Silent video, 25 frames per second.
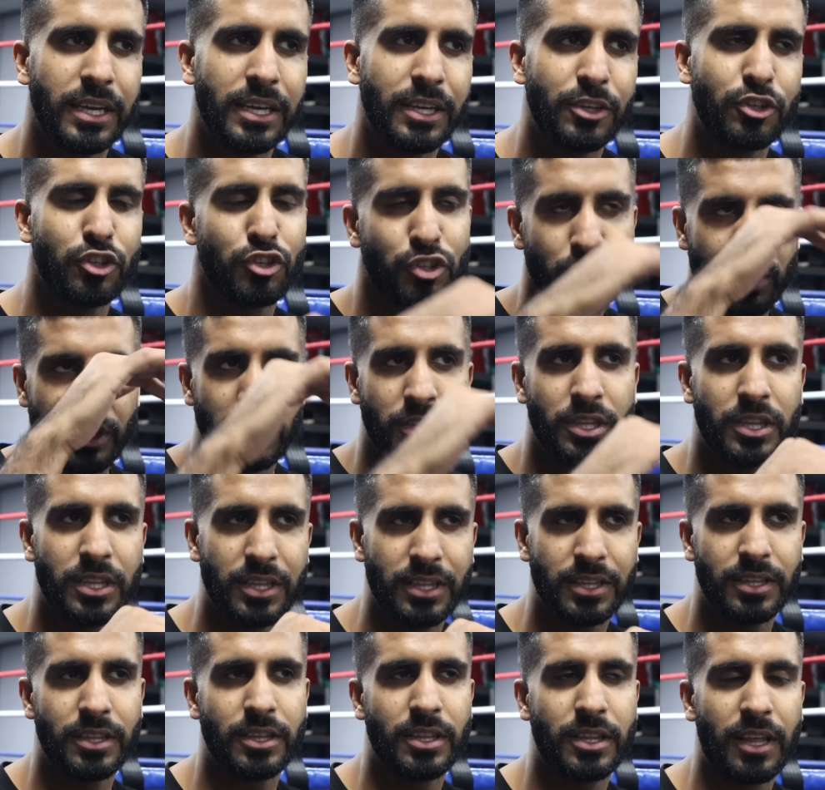Just
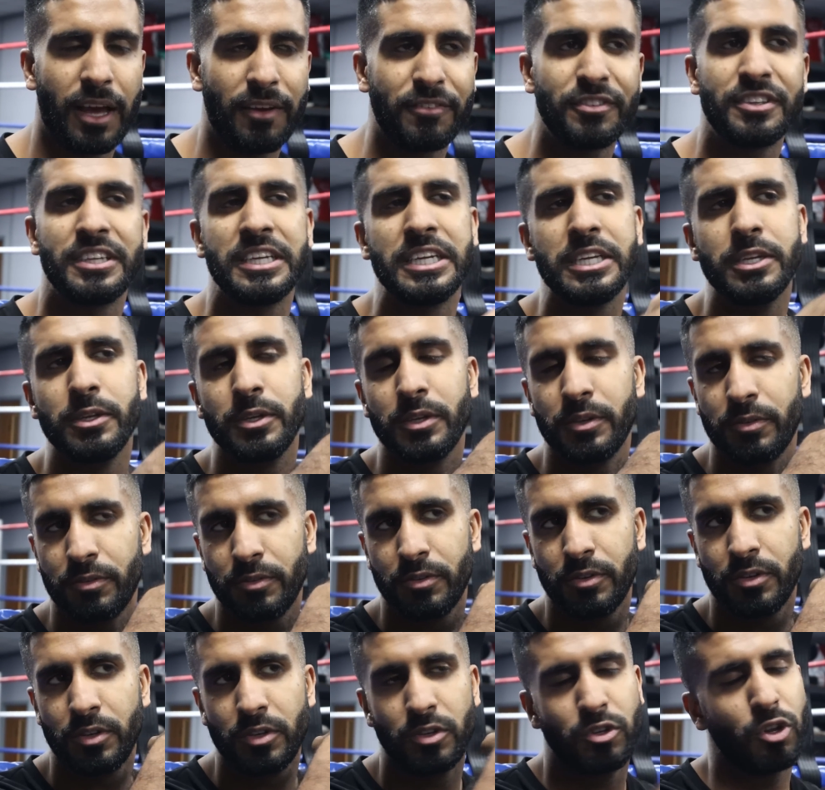I've seen
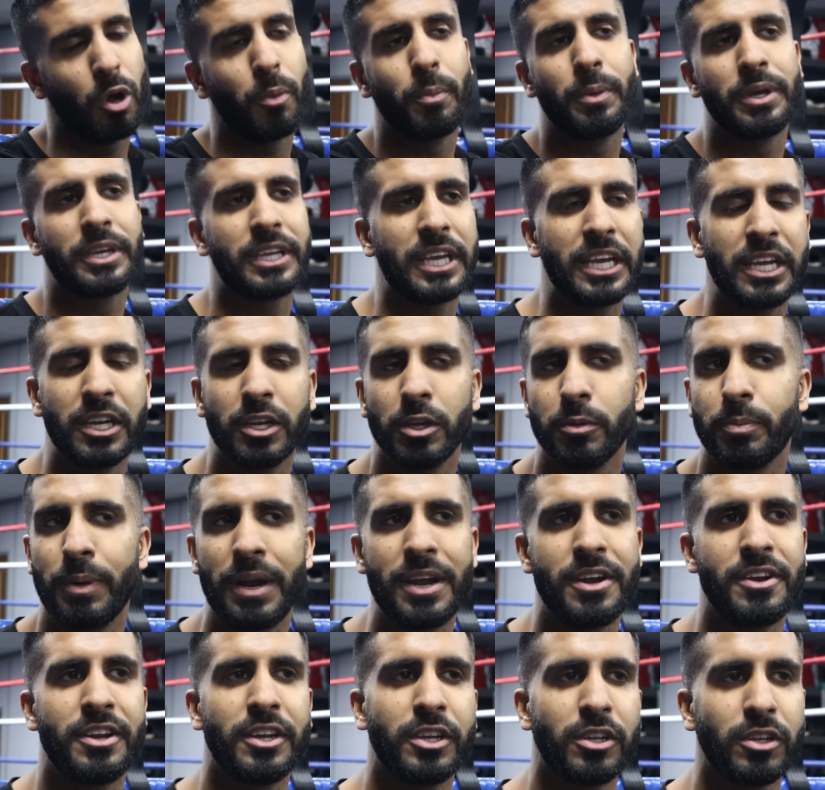Dominic Ingle,
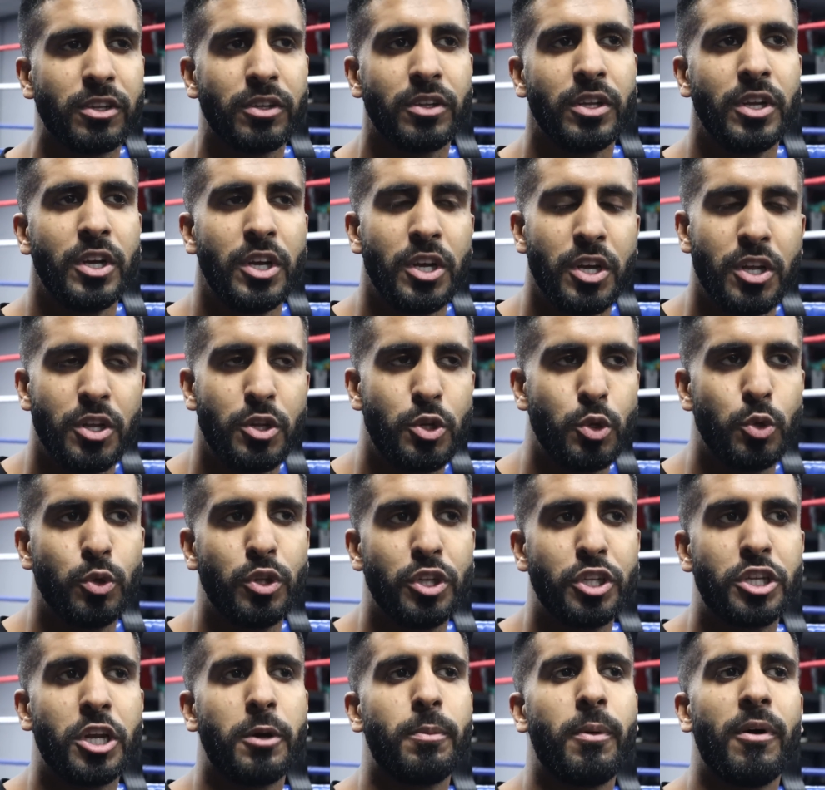Brendan Ingle do
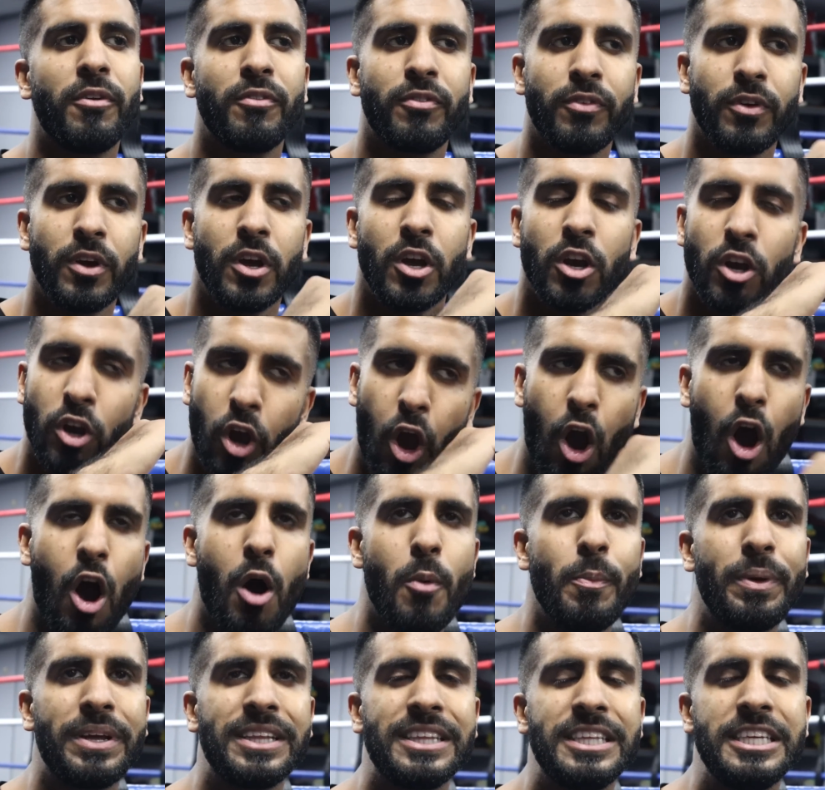the job of
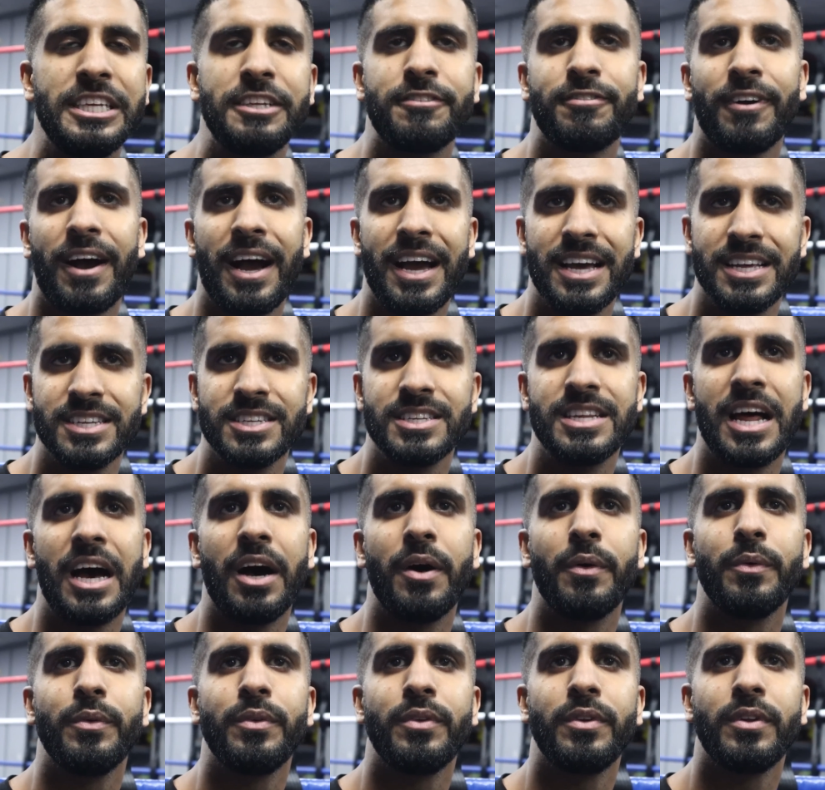calming these fighters
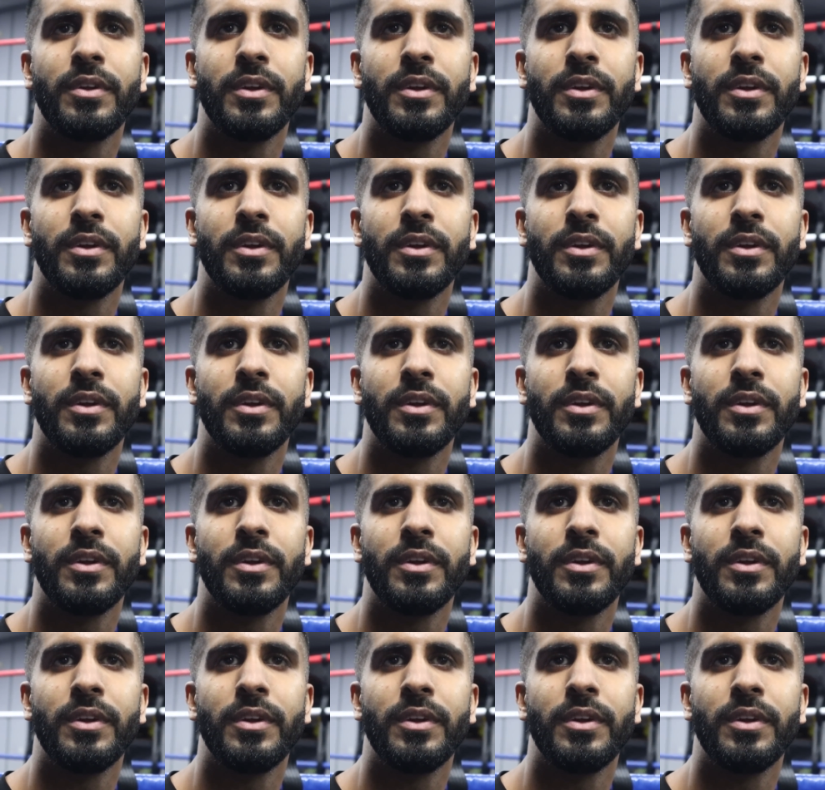down.